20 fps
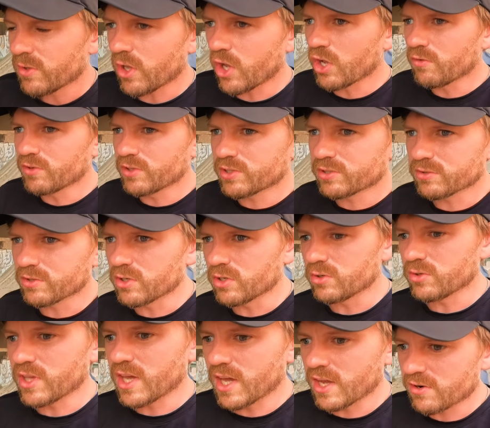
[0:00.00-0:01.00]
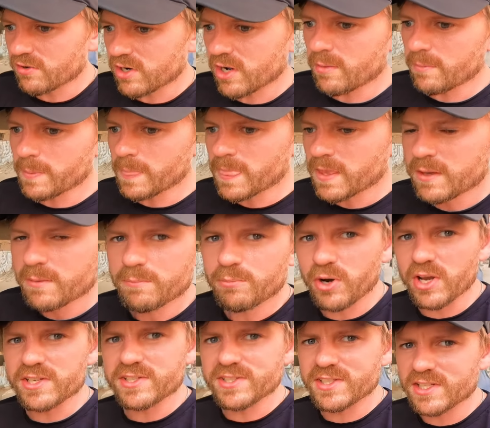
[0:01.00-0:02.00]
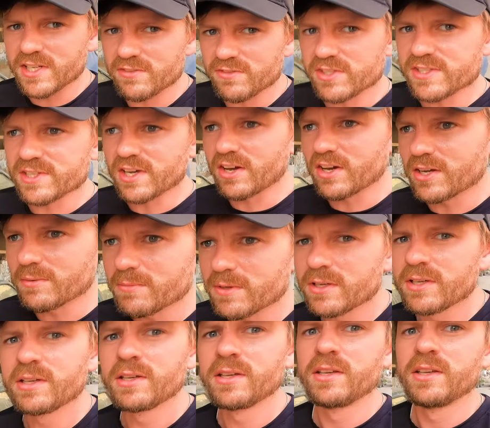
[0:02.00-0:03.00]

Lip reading: overthrew their president at the time.